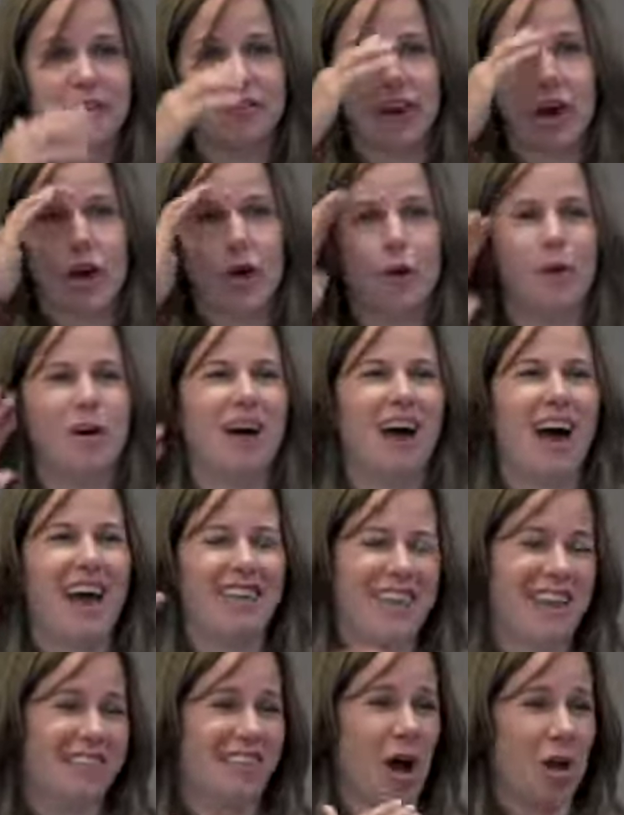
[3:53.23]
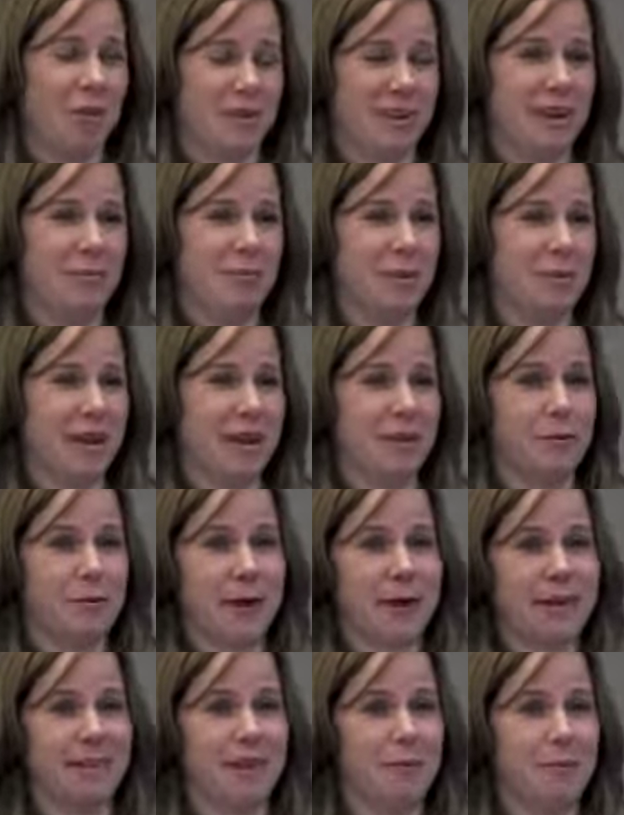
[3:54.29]
And that's often to implement
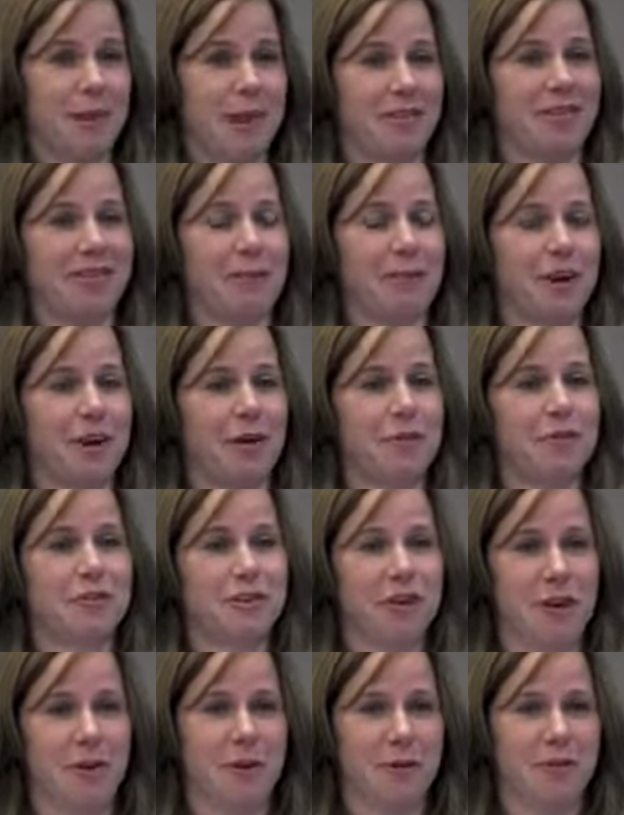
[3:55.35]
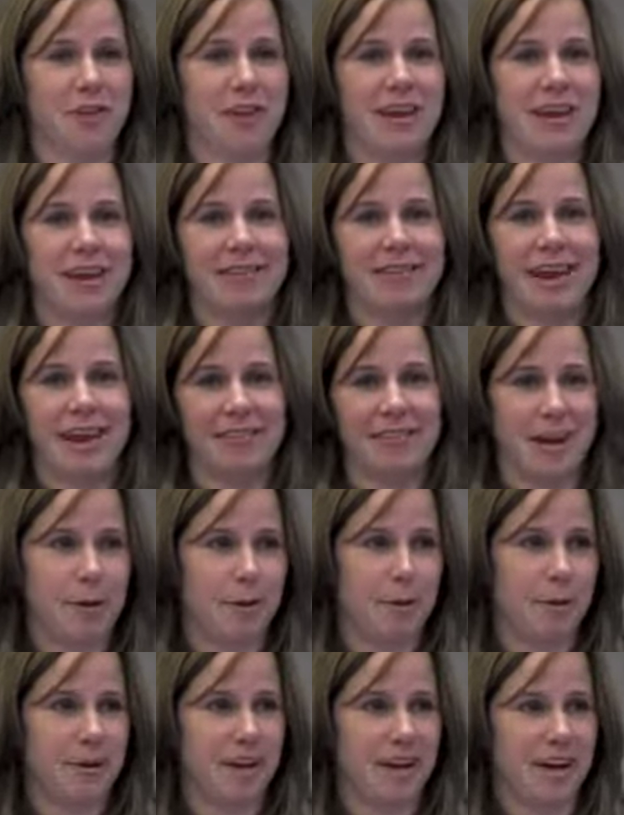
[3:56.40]
curriculum that someone else chose. That's
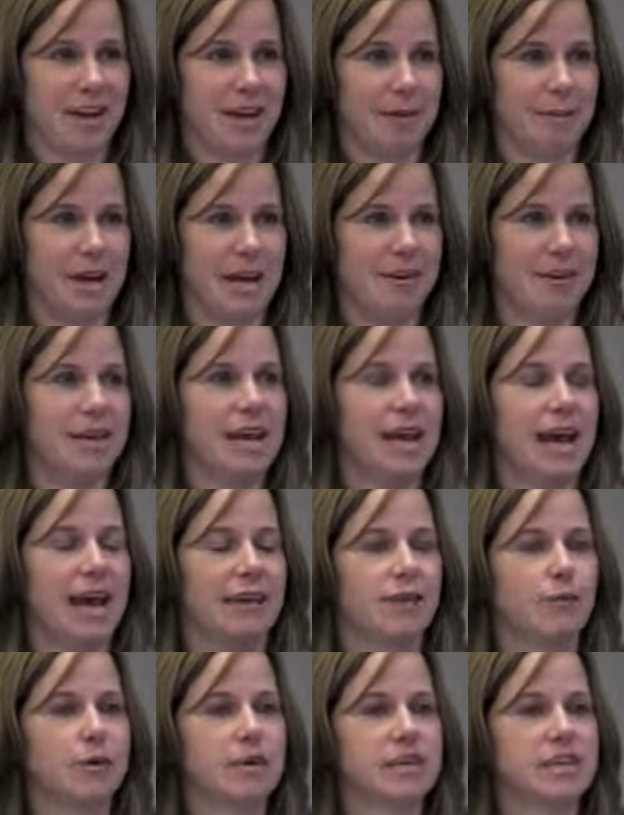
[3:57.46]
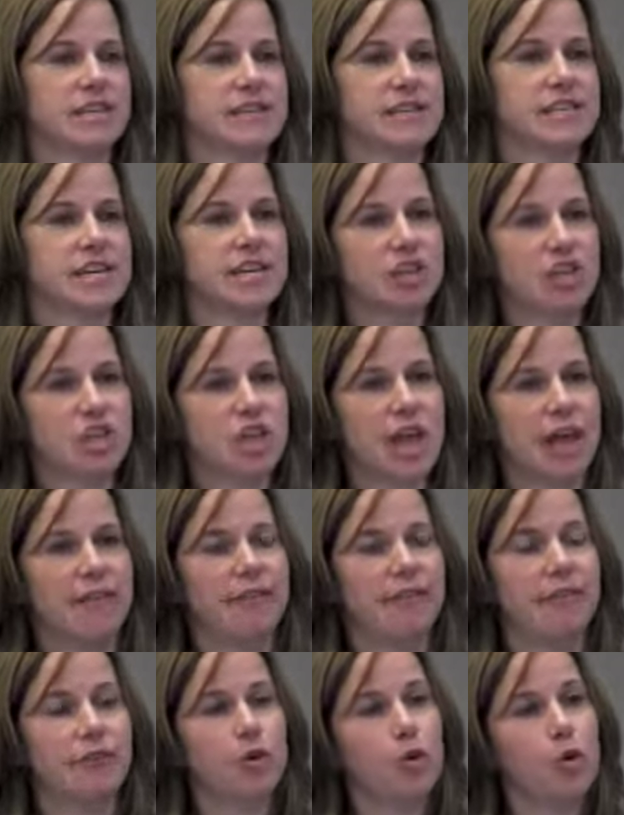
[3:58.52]
not what we're talking about. And the words
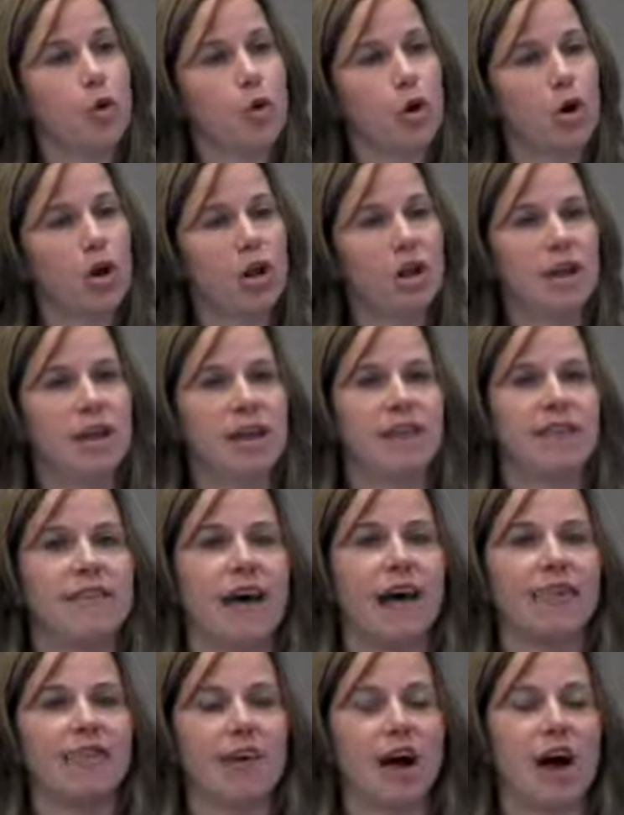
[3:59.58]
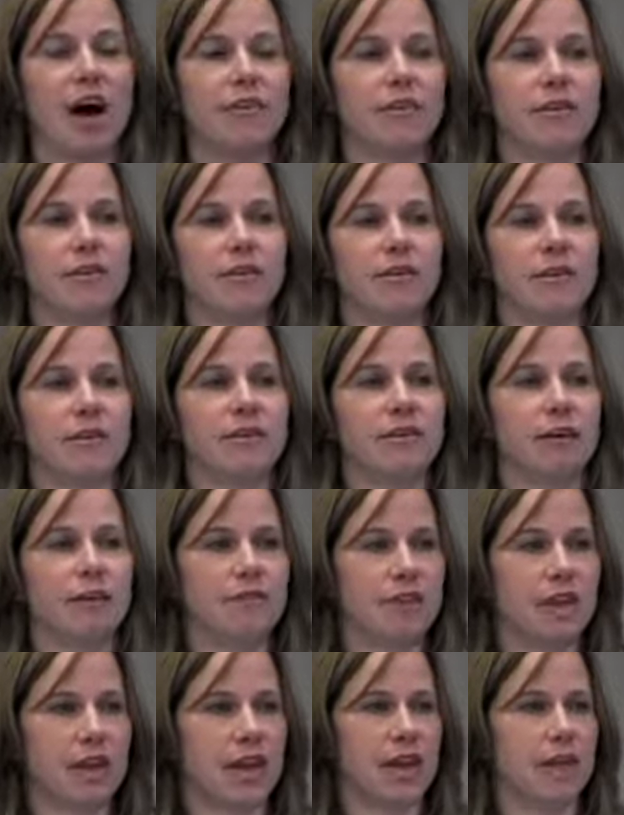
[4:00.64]
teacher-led school, that's often
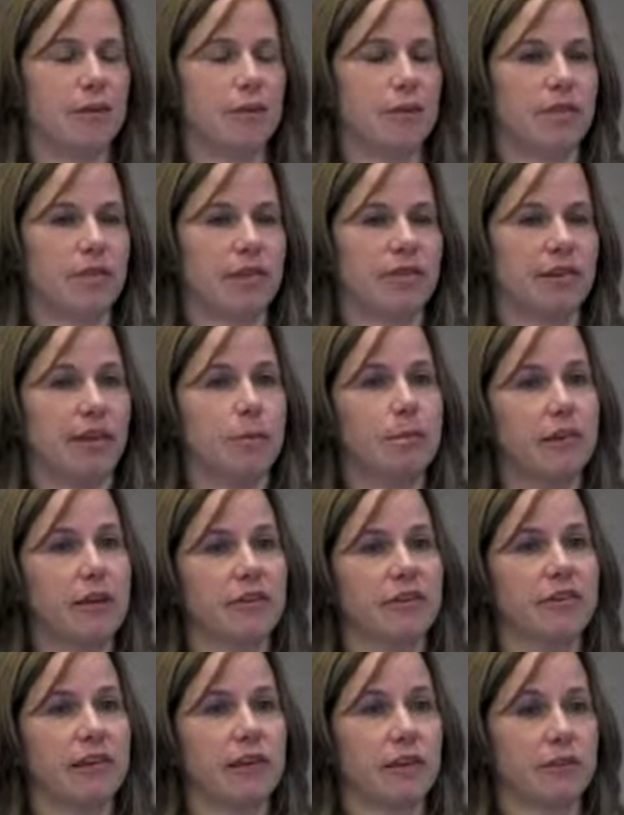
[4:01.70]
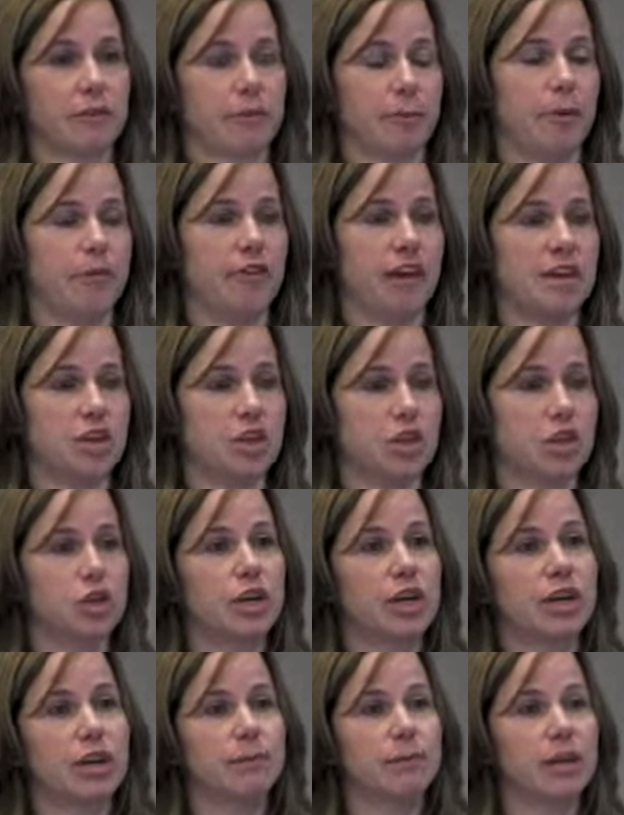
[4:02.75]
affiliated with things like PLCs, or professional
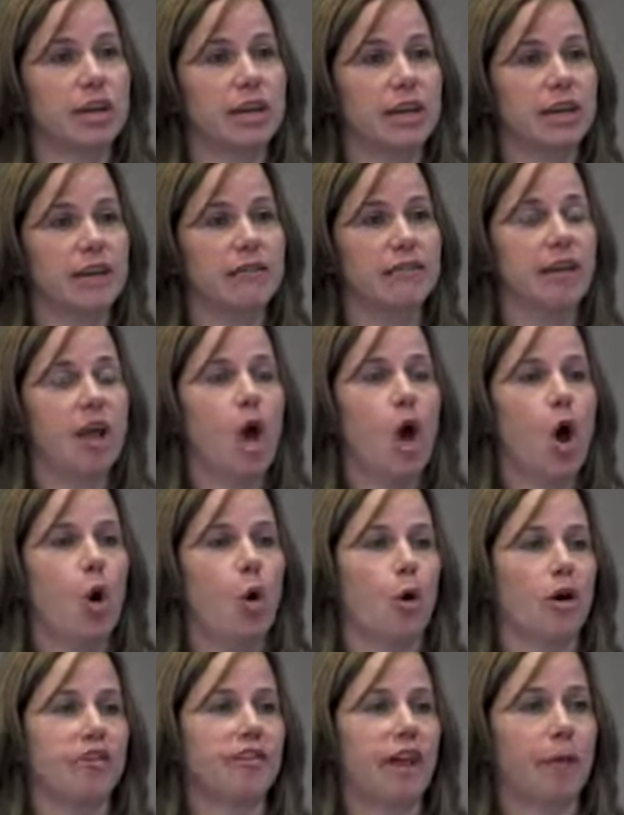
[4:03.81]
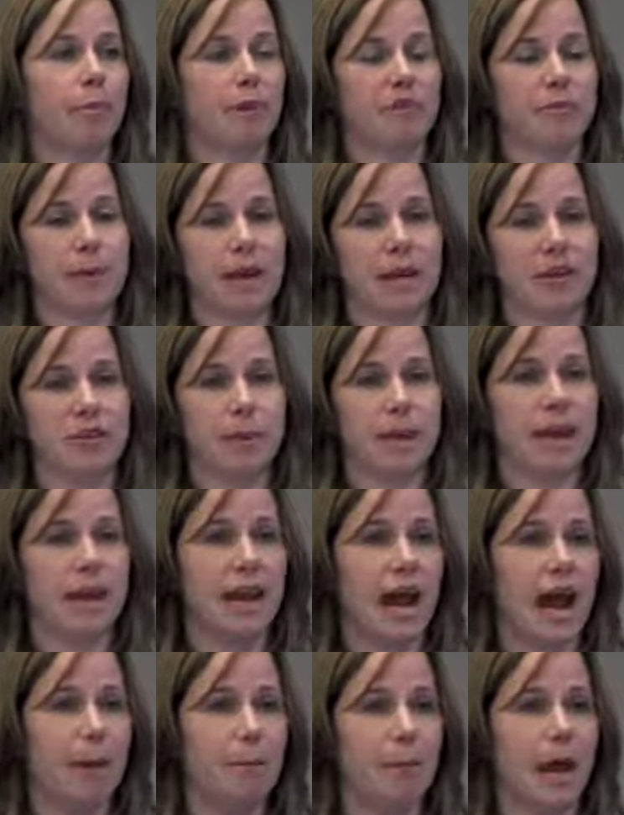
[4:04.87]
learning communities, or site-based management.
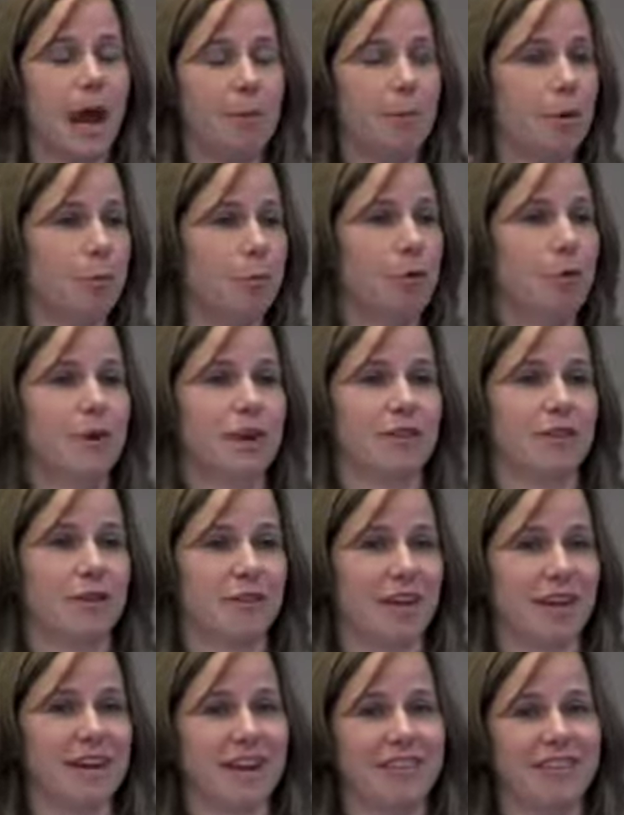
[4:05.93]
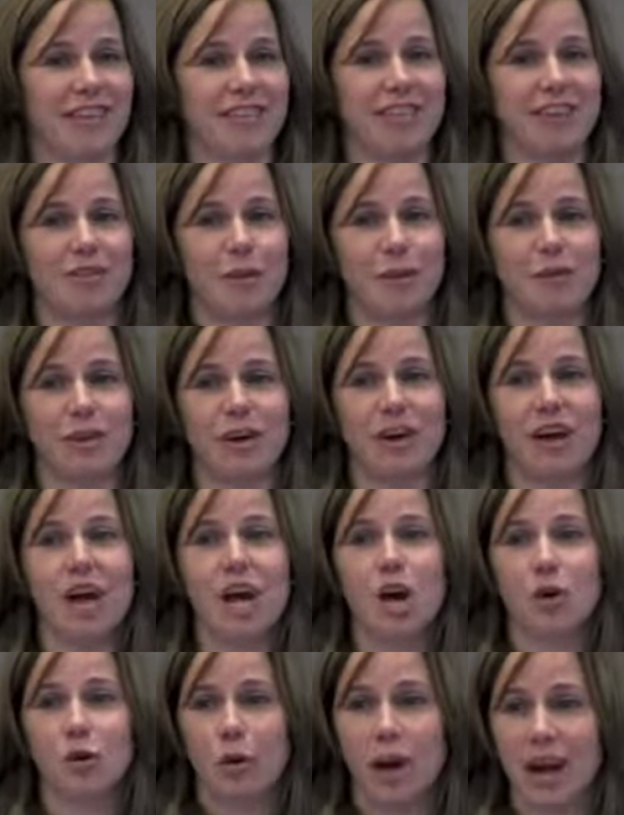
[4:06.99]
And I'm not poo-pooing those ideas. I think those are
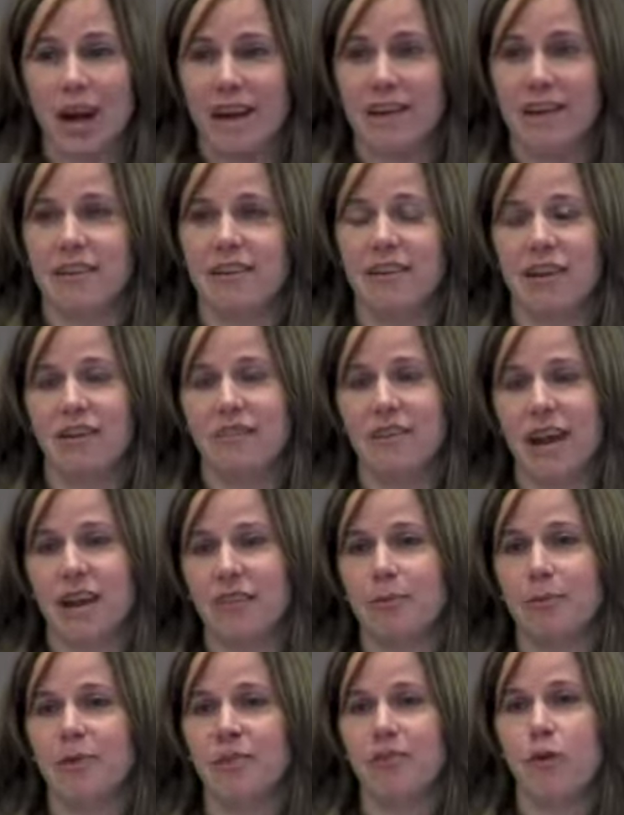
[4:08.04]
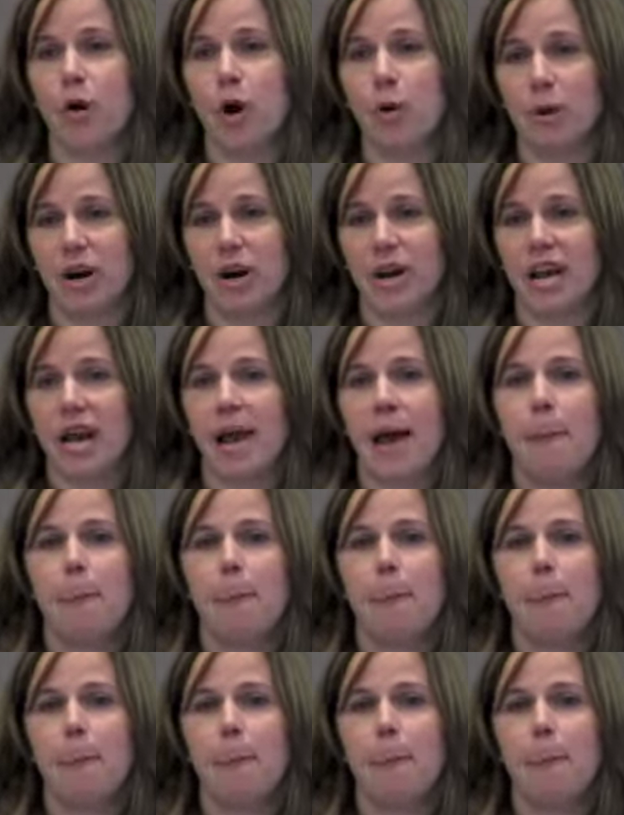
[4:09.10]
great ideas, they're advancements forward.